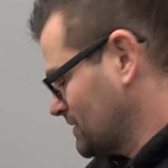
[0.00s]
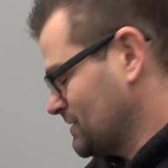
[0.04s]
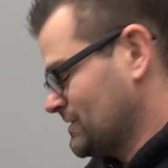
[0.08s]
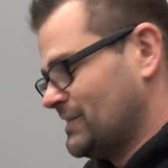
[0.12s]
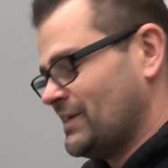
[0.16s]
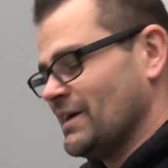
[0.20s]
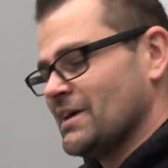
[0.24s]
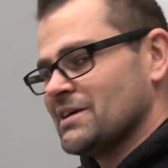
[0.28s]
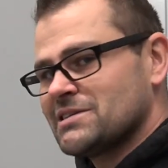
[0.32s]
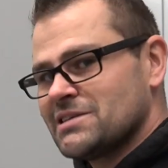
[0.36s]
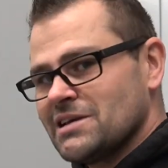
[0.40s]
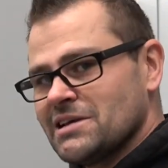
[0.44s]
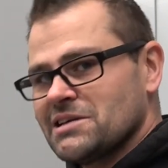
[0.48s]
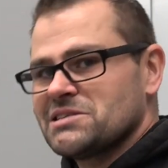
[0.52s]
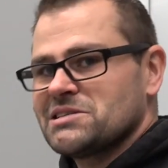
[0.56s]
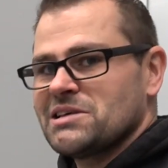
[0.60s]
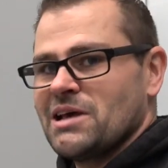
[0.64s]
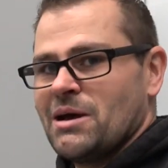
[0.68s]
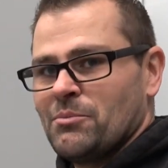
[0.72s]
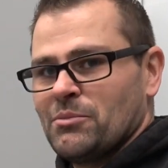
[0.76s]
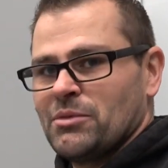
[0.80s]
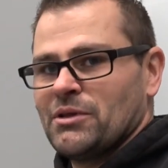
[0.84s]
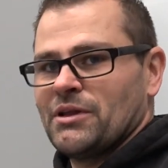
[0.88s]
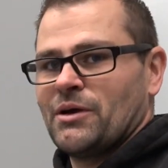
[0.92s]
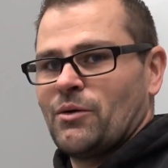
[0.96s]

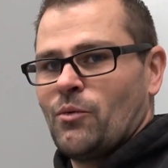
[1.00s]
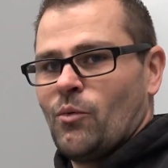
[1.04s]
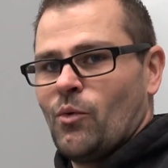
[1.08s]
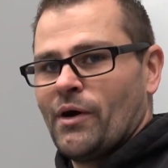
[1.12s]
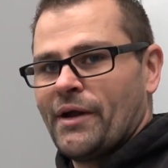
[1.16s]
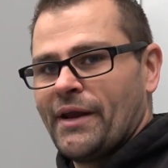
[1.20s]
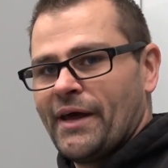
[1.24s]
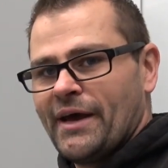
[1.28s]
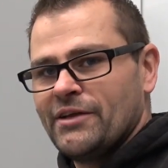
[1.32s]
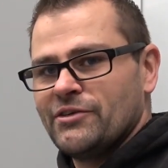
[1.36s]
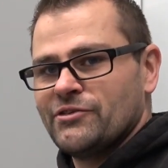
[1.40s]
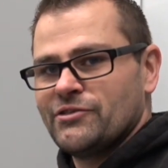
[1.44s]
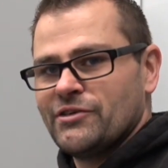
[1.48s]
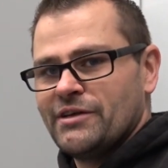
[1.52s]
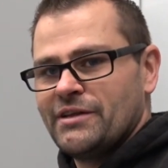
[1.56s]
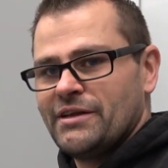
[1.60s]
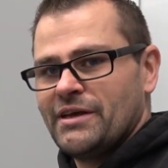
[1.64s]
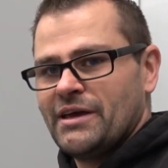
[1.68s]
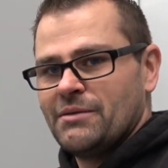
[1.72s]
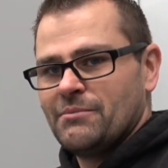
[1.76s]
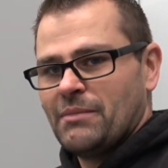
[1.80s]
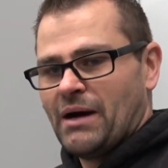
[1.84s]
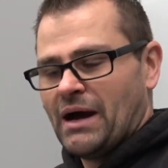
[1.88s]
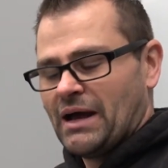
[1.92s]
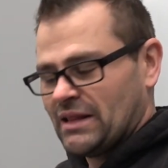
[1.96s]
disassembling one engine
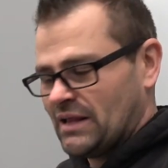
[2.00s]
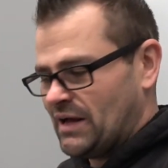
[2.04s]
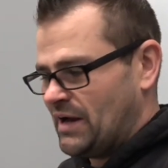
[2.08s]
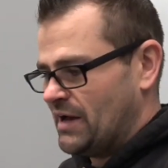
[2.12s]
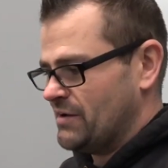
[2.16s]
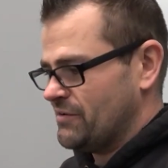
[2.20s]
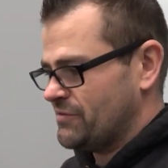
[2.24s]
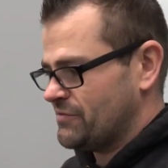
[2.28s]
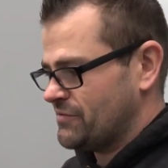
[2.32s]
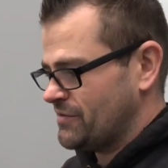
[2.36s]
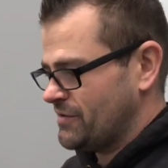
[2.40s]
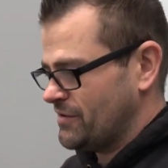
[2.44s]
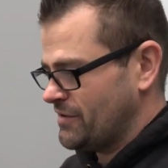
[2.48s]
in my life.